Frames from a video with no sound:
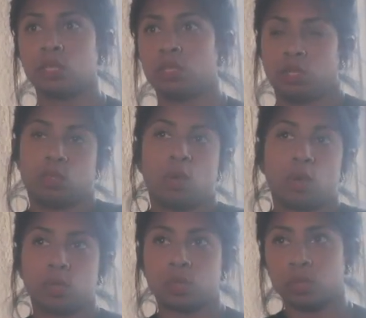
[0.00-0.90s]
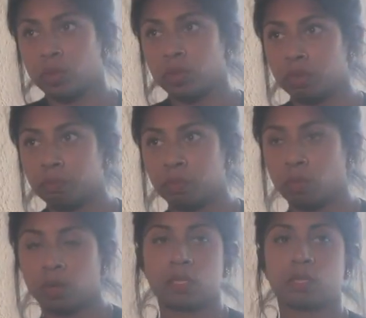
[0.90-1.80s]
You go to a school,
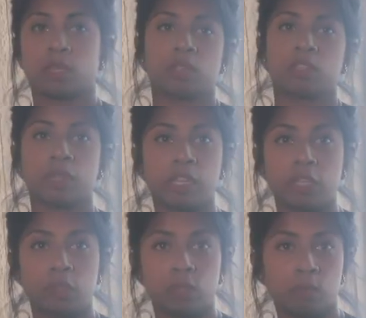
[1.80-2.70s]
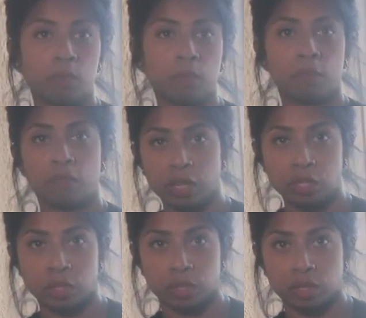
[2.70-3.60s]
but what's going to train you to be a
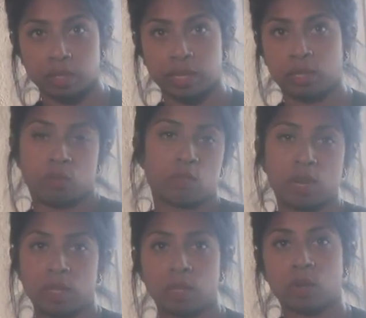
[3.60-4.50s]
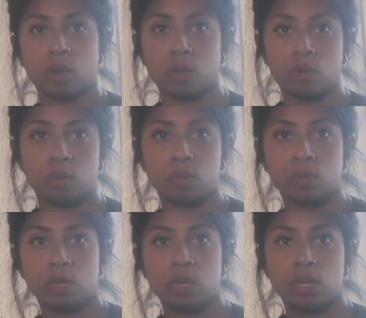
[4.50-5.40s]
professional? Like, you would rather go
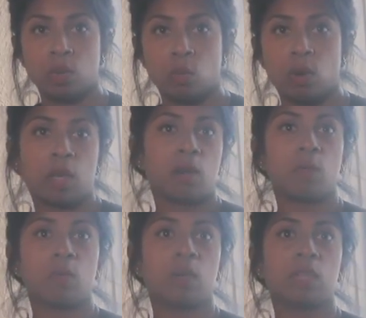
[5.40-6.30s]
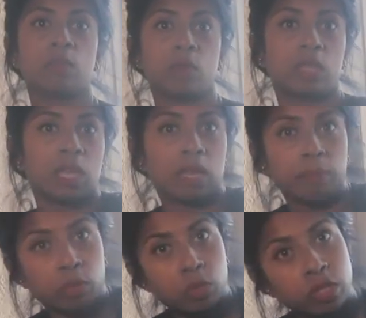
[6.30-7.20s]
one-on-one with like
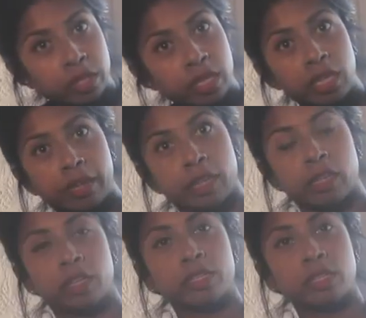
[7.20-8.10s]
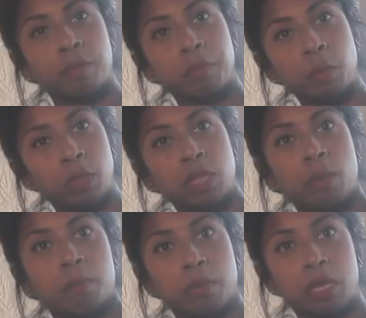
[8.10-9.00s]
Bruce Lee and learn something with
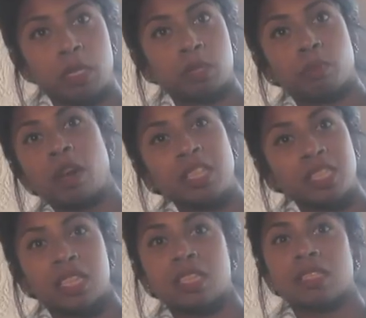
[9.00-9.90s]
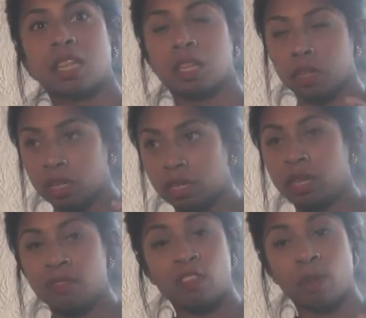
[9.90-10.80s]
him, be his apprentice and learn
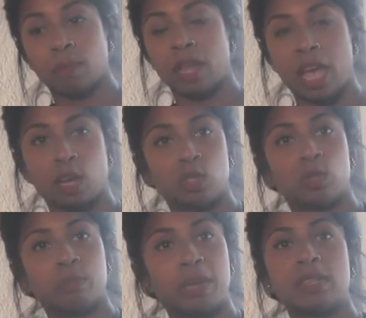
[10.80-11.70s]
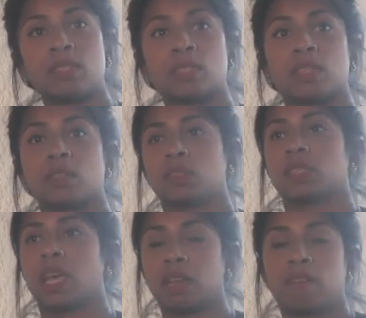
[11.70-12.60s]
it from an actual master. It's
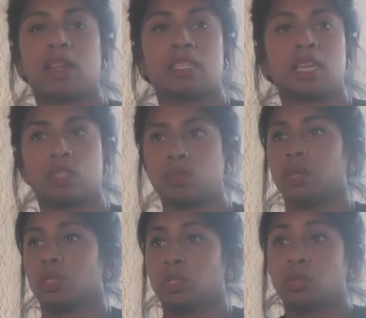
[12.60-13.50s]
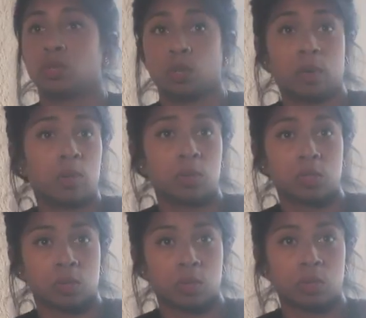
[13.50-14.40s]
just kind of like tattooing. Sure, go to a
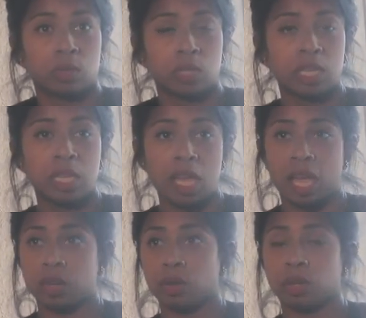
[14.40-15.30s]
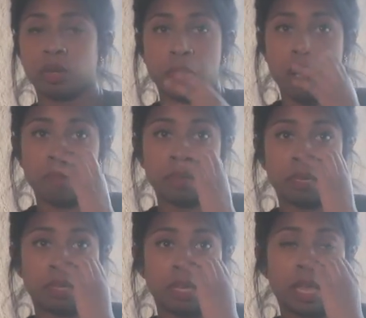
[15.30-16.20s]
school and you're going to
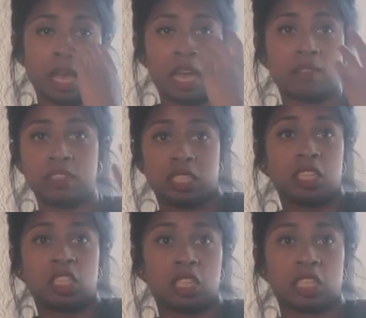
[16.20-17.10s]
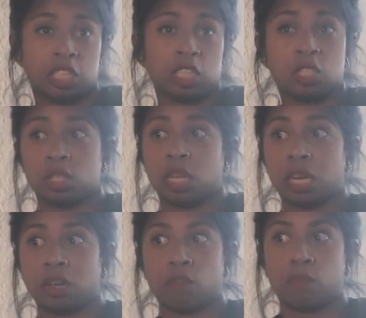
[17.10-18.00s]
probably have a teacher teach
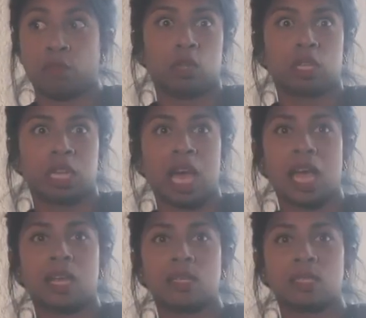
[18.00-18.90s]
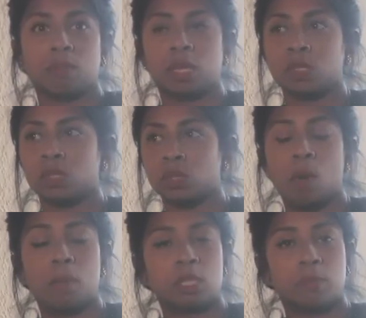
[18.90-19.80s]
a full class, but it's
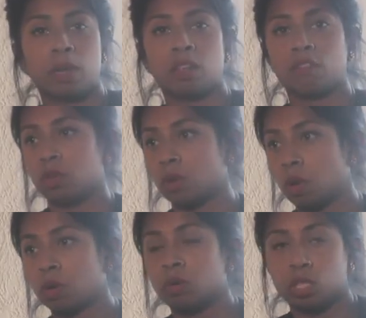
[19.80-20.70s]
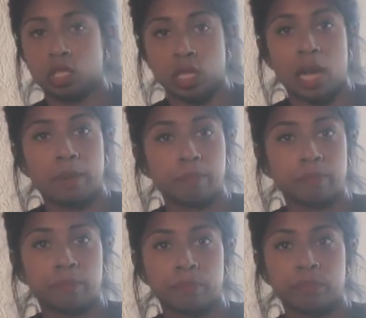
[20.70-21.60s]
so much better if you go to a shop,
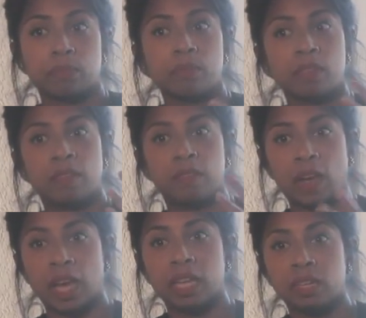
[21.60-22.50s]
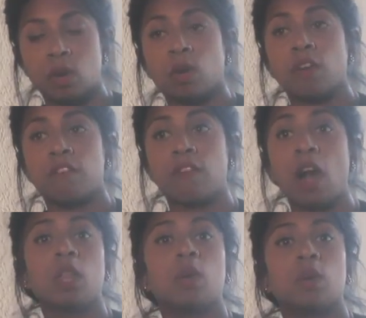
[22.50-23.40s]
find or
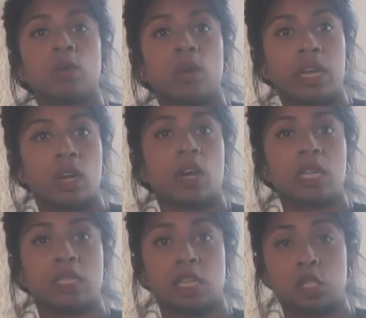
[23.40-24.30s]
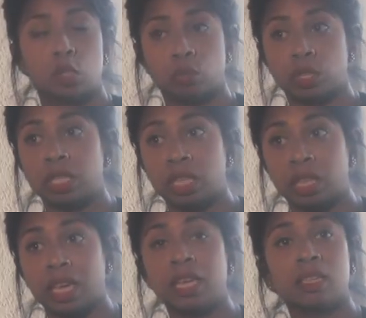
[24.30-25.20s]
follow an artist that you really
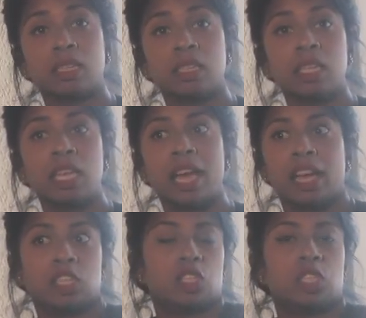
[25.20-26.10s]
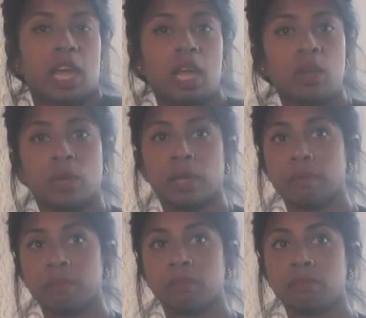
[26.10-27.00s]
like and just shadow him.